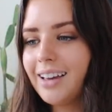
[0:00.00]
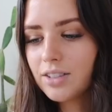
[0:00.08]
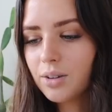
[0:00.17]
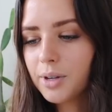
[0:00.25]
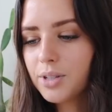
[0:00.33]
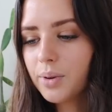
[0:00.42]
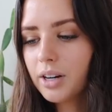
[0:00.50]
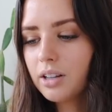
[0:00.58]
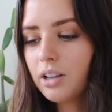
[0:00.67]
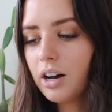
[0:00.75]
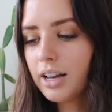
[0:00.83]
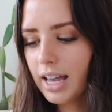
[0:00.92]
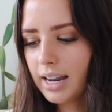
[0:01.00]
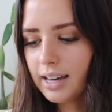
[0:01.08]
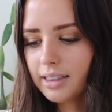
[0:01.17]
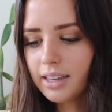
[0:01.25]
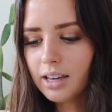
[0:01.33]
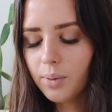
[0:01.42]
It's almost 1 o'clock and I
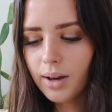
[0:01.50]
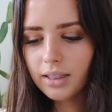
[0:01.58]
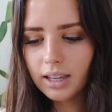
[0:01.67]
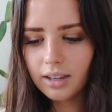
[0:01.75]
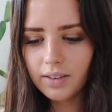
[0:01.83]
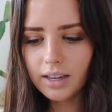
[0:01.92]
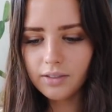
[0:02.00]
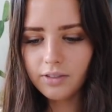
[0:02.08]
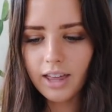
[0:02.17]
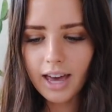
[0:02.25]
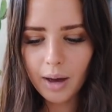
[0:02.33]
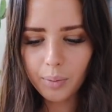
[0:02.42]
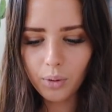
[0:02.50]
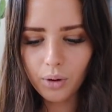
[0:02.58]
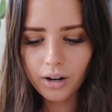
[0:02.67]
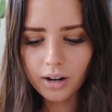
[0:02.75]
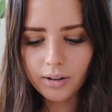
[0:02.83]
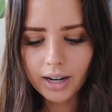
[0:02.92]
think we're leaving for the
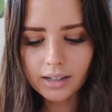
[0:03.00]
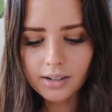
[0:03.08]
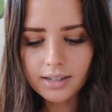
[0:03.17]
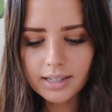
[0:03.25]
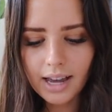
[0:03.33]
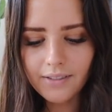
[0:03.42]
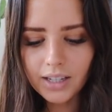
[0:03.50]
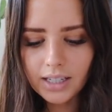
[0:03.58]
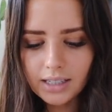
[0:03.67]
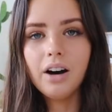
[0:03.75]
airport around 7.